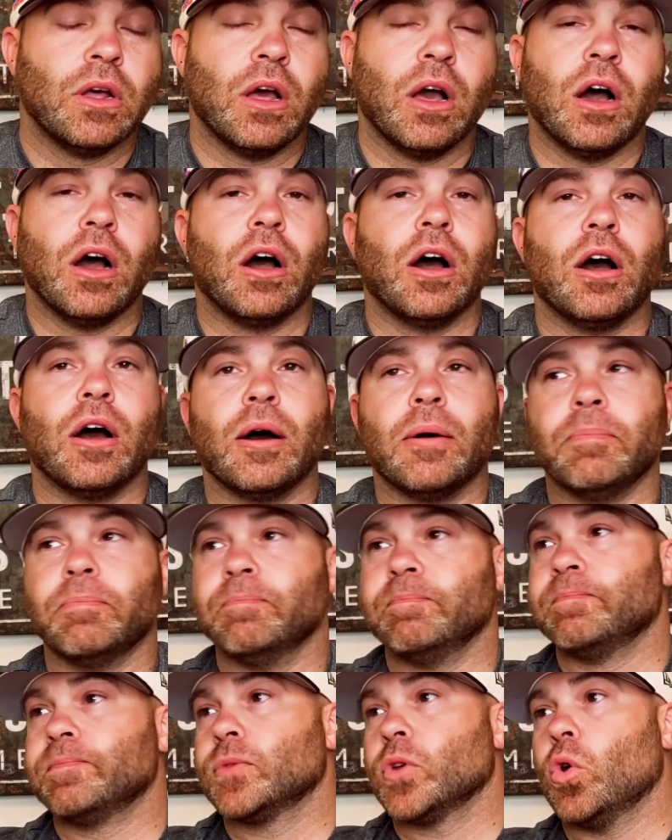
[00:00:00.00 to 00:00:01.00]

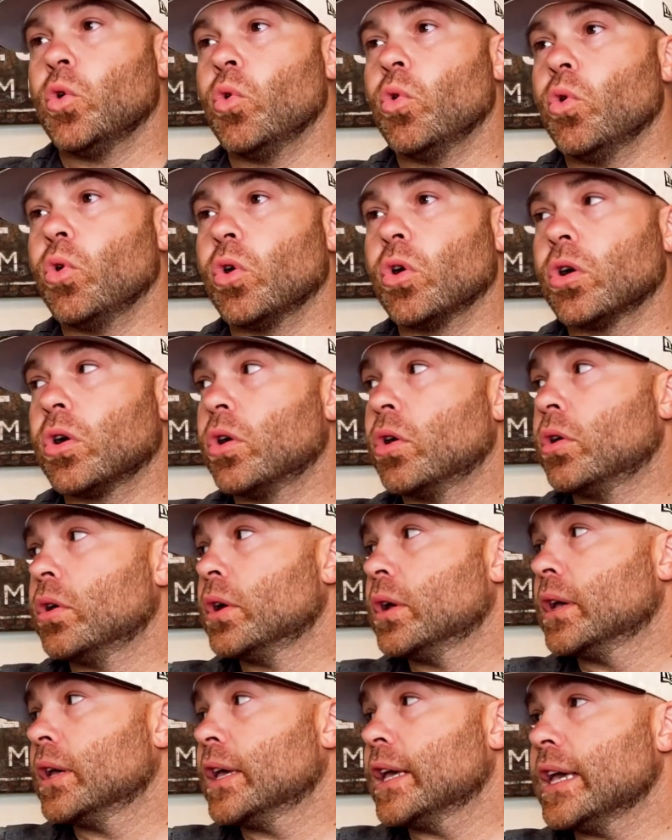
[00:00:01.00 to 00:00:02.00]
Or
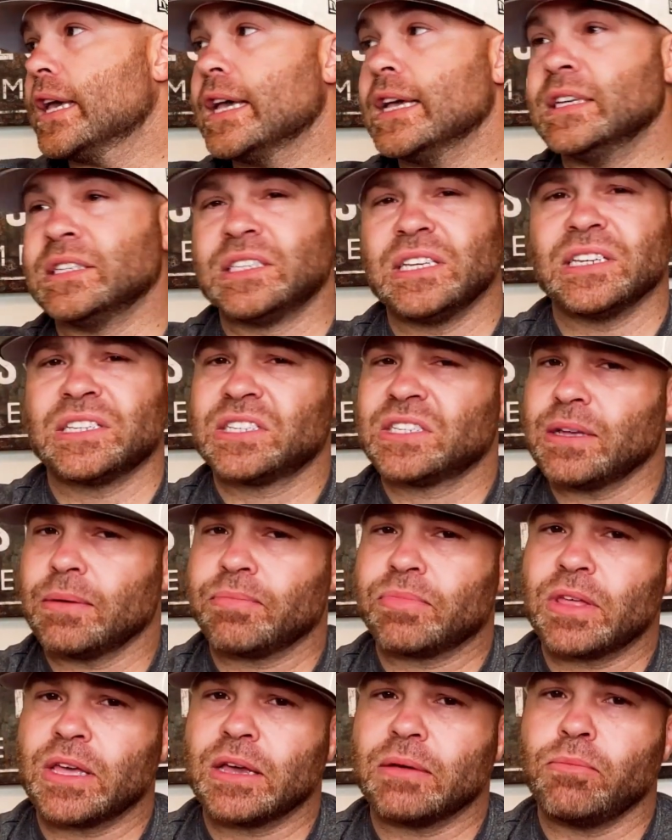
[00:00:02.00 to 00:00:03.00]
is this
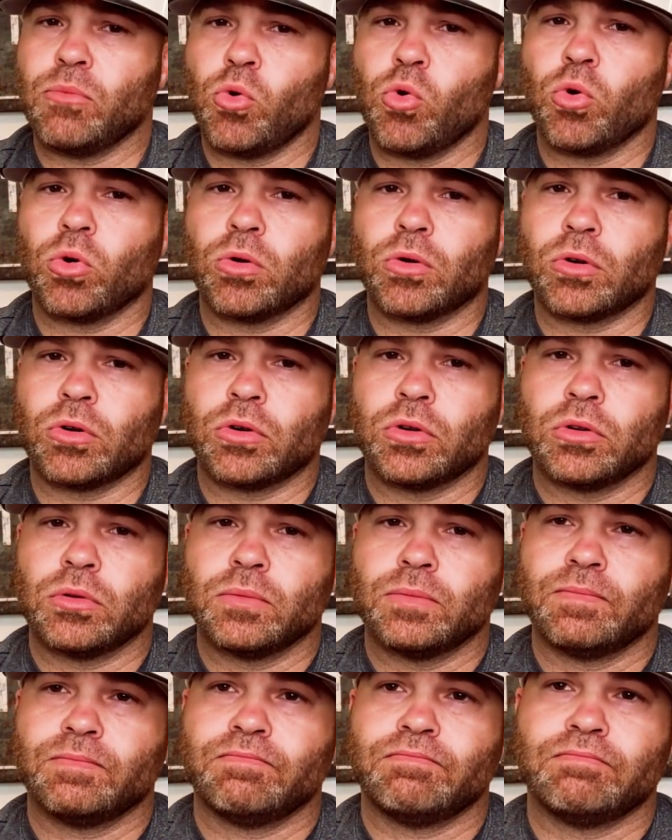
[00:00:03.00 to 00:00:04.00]
something more
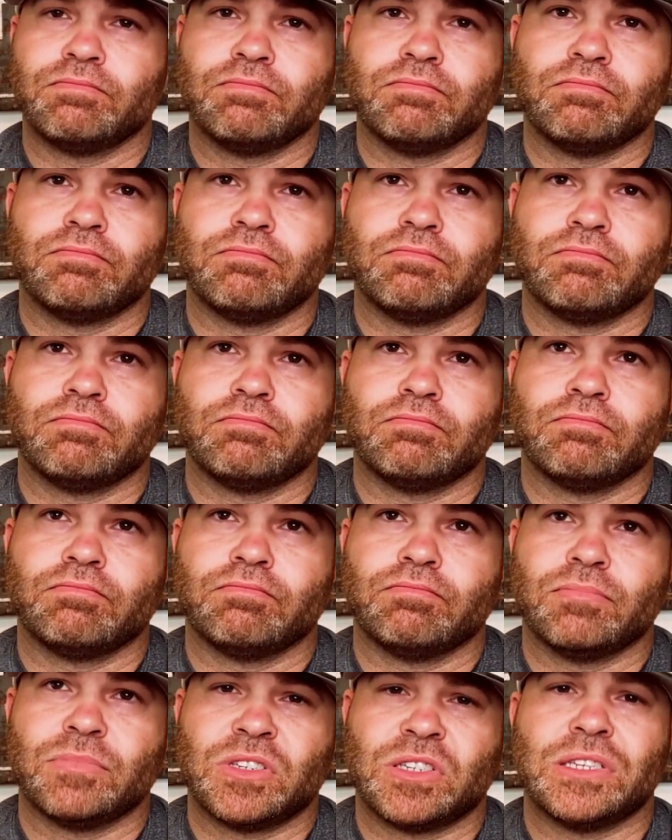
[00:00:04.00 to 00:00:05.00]

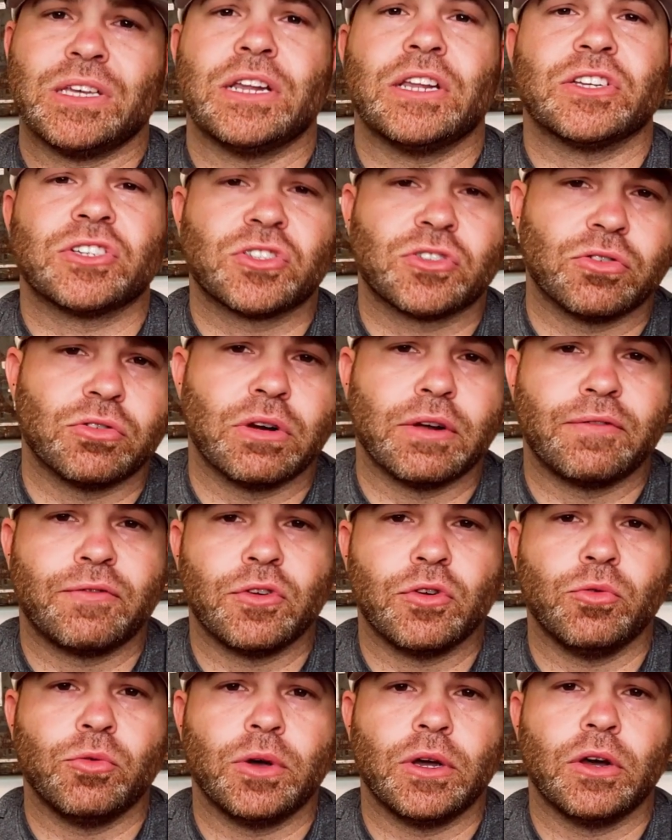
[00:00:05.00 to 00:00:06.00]
sinister, if
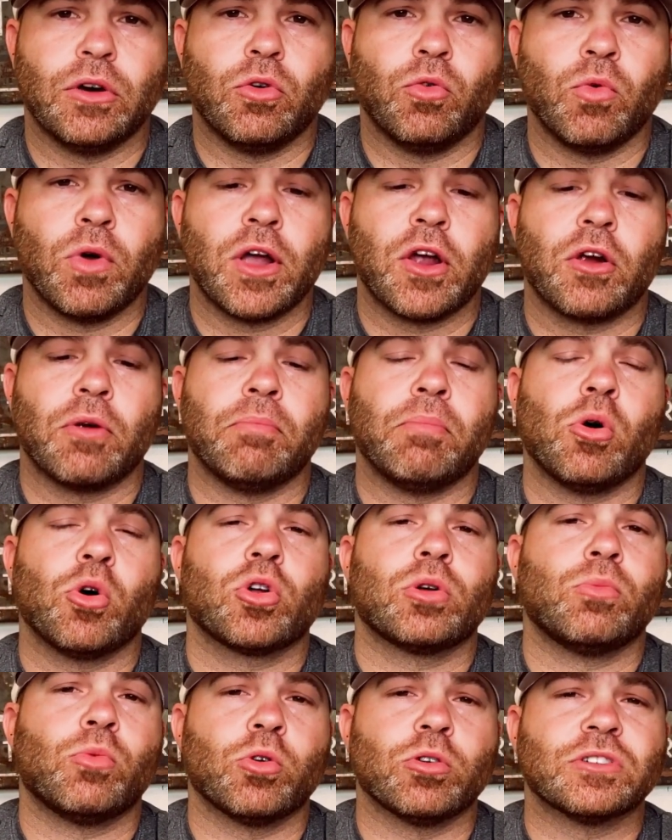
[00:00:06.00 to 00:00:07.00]
you will, where
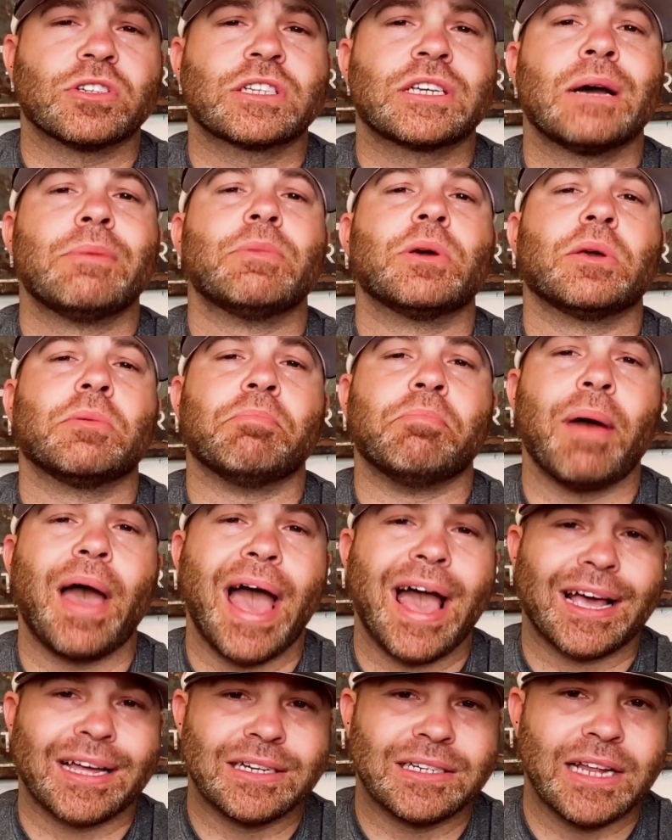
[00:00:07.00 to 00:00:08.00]
Baltimore is coming
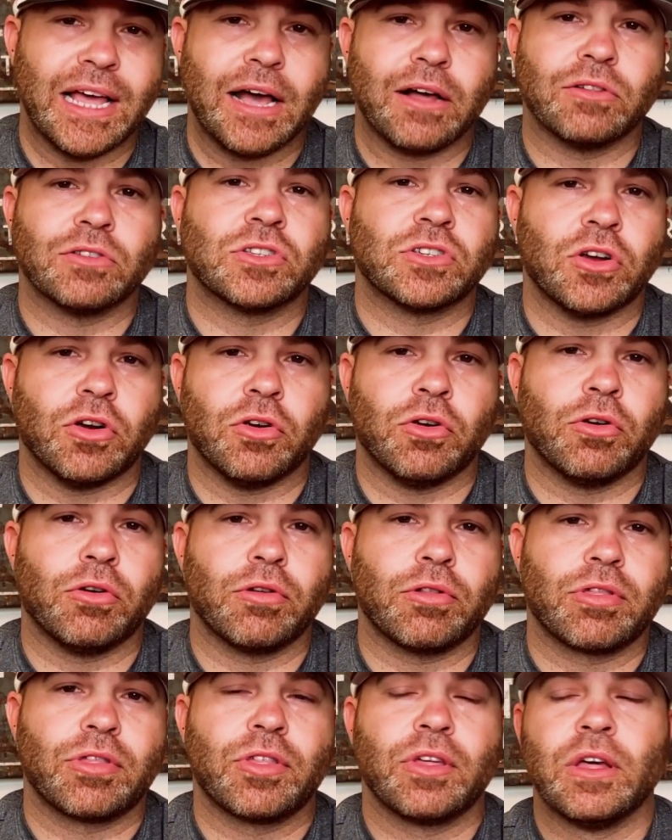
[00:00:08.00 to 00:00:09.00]
back down to
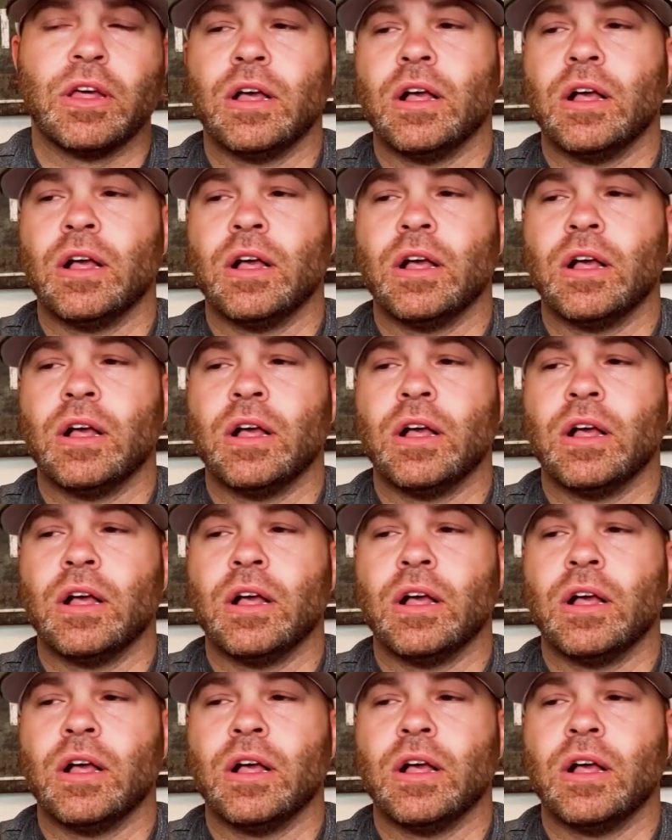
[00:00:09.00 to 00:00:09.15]
earth?